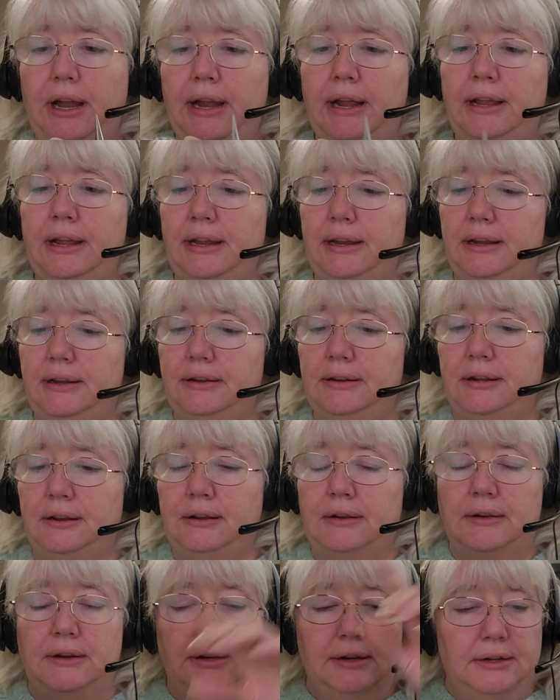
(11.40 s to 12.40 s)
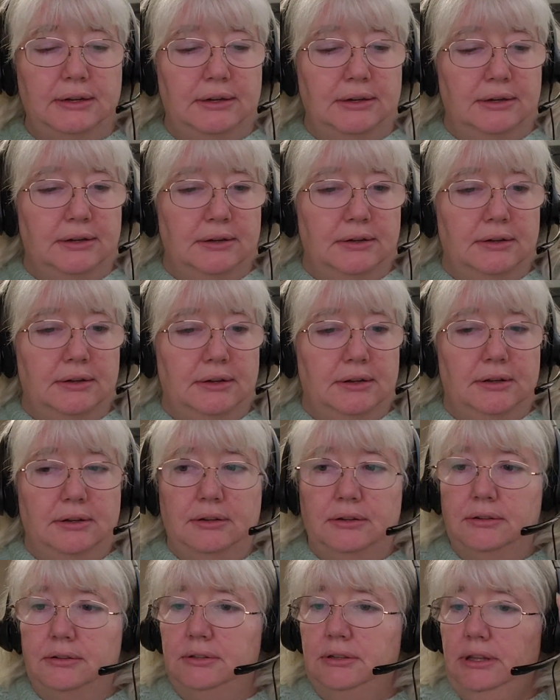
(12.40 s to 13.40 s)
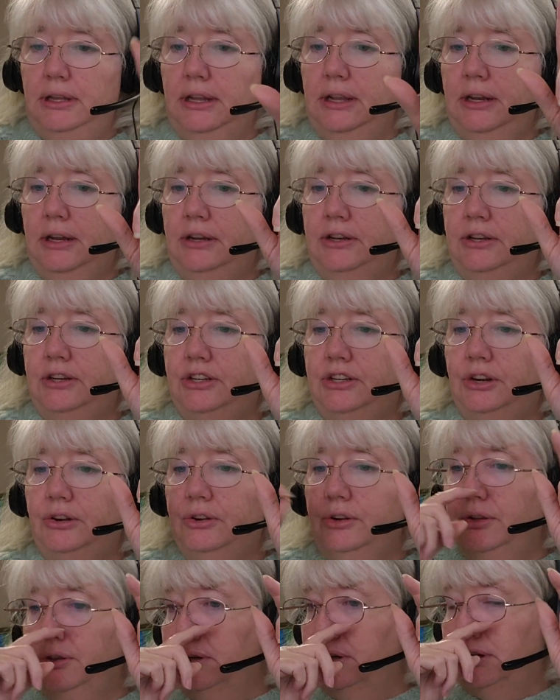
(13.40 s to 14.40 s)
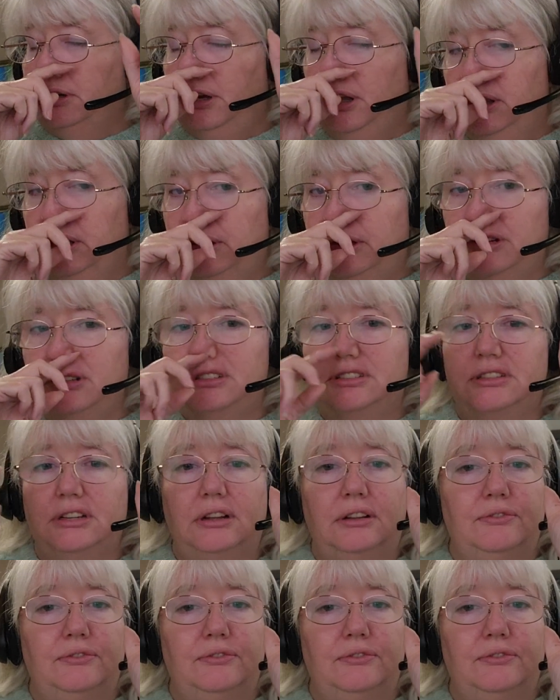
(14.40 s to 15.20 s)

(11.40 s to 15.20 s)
and needed to show you the colors.